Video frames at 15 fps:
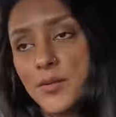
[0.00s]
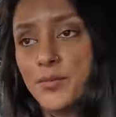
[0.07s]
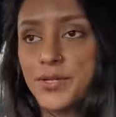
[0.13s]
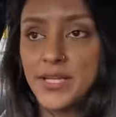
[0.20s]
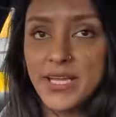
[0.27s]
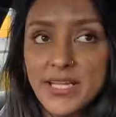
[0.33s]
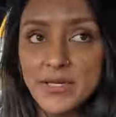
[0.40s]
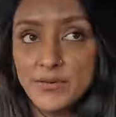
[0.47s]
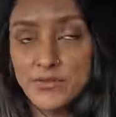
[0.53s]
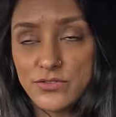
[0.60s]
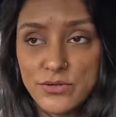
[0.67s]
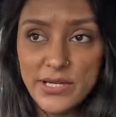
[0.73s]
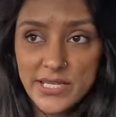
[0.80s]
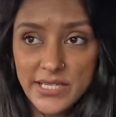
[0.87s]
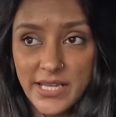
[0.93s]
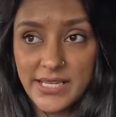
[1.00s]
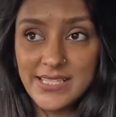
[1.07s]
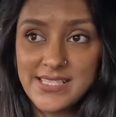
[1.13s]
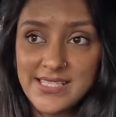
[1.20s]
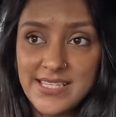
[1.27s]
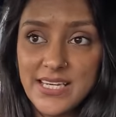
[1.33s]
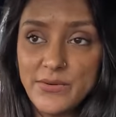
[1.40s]
but again it was green and I
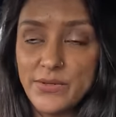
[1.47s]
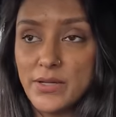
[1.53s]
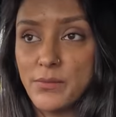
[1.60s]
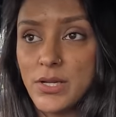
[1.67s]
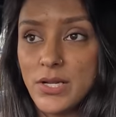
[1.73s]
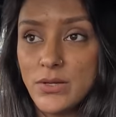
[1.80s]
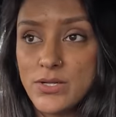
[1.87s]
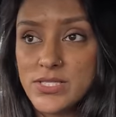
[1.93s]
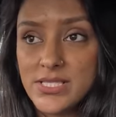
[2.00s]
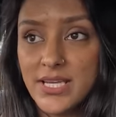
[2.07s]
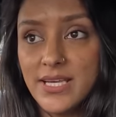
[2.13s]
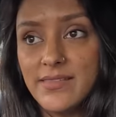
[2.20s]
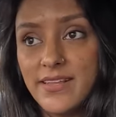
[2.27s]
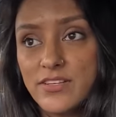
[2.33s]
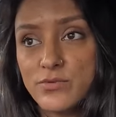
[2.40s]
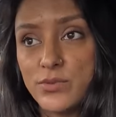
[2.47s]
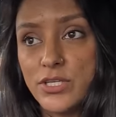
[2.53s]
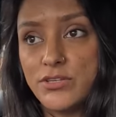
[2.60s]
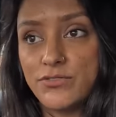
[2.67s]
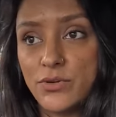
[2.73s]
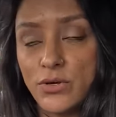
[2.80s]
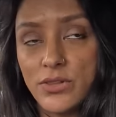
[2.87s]
can see it when I'm closer and that's where
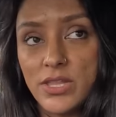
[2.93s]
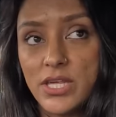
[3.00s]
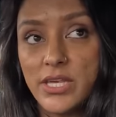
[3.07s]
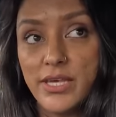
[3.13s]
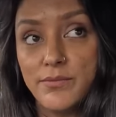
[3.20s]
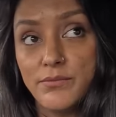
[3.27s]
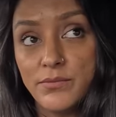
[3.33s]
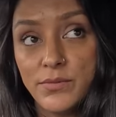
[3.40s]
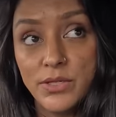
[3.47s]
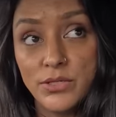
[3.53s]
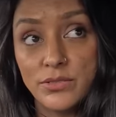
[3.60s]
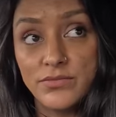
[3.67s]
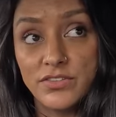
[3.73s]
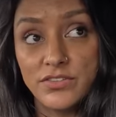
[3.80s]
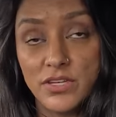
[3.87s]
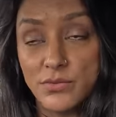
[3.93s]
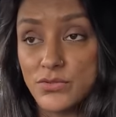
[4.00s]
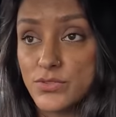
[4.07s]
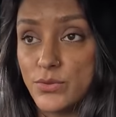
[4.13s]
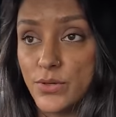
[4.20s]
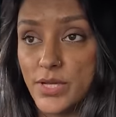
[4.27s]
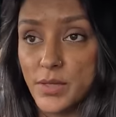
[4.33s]
you've got the um, louvers I
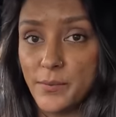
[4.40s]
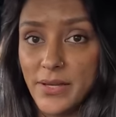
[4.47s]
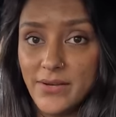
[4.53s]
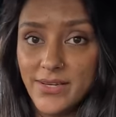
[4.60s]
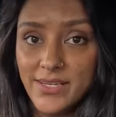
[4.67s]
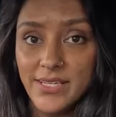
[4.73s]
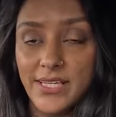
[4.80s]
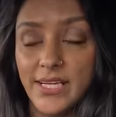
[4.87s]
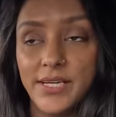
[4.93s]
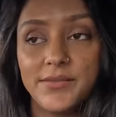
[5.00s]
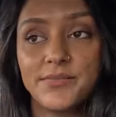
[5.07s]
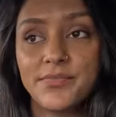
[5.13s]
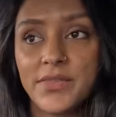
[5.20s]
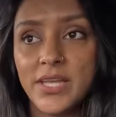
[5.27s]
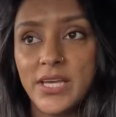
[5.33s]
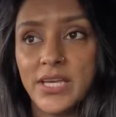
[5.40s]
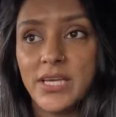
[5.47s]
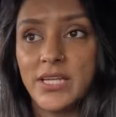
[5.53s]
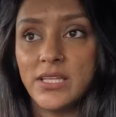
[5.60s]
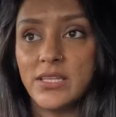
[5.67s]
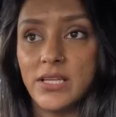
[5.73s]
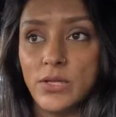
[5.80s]
was talking about earlier
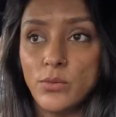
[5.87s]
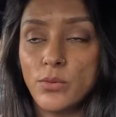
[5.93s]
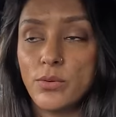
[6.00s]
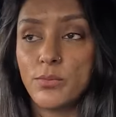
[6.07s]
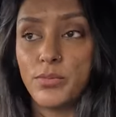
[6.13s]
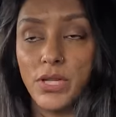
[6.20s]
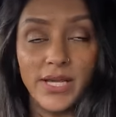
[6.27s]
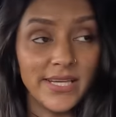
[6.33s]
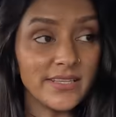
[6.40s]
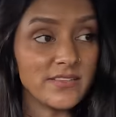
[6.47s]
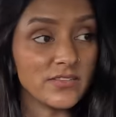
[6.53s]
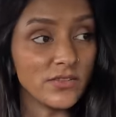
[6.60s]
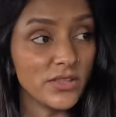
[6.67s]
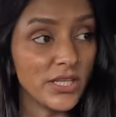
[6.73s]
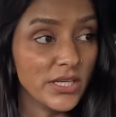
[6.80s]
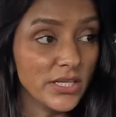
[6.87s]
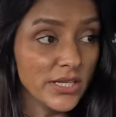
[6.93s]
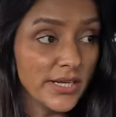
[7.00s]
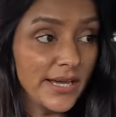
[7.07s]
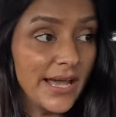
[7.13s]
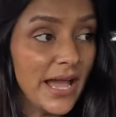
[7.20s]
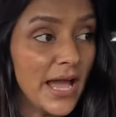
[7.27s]
the little blinds on the
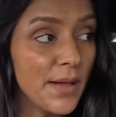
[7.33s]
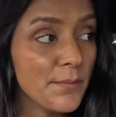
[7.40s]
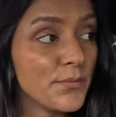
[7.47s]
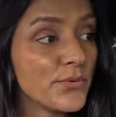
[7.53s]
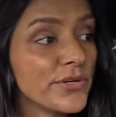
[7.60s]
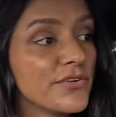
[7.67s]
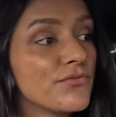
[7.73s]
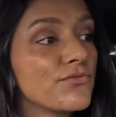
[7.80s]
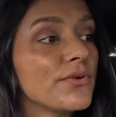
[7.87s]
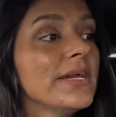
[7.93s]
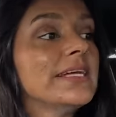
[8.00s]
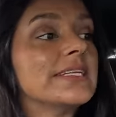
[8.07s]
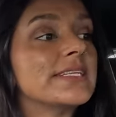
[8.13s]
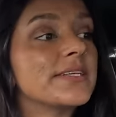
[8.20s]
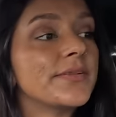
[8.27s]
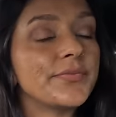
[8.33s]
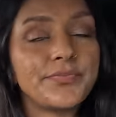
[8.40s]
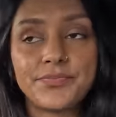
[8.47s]
uh, amber and red